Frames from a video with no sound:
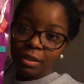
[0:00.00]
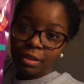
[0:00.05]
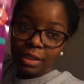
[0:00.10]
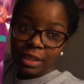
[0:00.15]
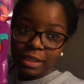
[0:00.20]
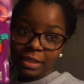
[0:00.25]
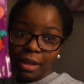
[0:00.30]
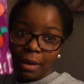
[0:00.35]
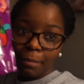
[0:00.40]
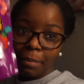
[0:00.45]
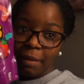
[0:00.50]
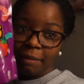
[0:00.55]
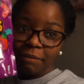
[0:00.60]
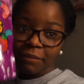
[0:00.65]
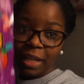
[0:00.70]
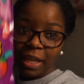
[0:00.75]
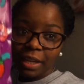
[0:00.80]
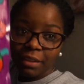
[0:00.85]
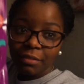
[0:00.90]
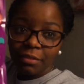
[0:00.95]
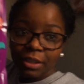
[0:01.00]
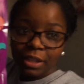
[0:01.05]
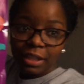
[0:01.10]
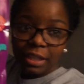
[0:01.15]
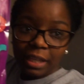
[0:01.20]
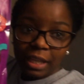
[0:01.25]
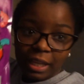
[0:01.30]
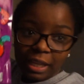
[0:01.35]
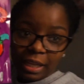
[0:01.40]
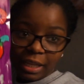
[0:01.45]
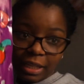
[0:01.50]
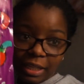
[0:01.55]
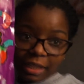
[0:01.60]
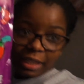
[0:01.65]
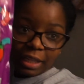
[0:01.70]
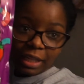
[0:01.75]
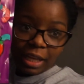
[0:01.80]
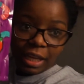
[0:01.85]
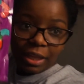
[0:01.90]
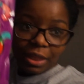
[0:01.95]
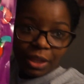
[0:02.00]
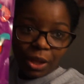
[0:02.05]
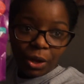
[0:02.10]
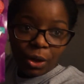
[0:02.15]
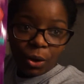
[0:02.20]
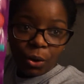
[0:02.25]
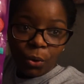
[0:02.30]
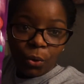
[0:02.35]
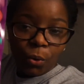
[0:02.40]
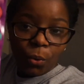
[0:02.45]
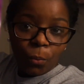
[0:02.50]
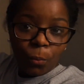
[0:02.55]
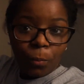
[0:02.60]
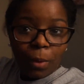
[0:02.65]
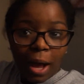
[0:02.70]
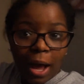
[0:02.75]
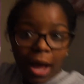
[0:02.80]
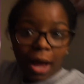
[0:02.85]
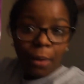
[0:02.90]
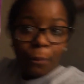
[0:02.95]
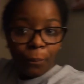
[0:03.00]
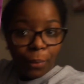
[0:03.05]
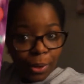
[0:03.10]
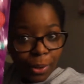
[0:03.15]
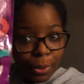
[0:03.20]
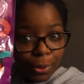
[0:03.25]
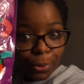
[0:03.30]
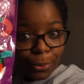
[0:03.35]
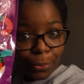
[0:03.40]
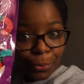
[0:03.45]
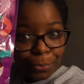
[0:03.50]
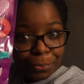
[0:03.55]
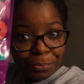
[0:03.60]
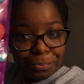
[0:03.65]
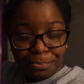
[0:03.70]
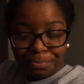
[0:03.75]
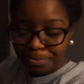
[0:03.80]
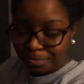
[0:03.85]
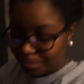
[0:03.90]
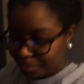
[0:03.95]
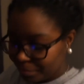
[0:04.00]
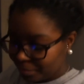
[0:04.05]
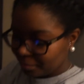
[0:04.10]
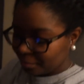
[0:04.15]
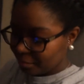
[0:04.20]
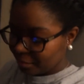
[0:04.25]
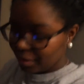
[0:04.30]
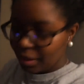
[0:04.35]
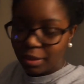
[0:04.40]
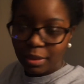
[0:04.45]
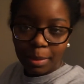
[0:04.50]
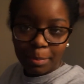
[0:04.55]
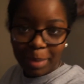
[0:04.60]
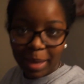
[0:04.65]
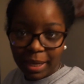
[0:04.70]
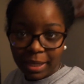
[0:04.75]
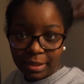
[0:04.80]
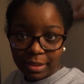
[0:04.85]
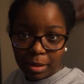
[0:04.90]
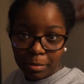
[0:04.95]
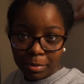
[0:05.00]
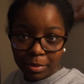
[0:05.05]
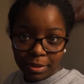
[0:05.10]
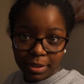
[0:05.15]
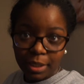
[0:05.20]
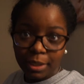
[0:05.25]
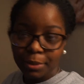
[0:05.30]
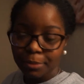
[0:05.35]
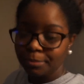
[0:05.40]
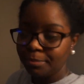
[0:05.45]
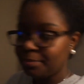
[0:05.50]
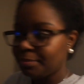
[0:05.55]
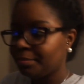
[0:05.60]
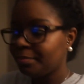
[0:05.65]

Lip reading: These are my favorite candy in the whole wide world. That is almost gone.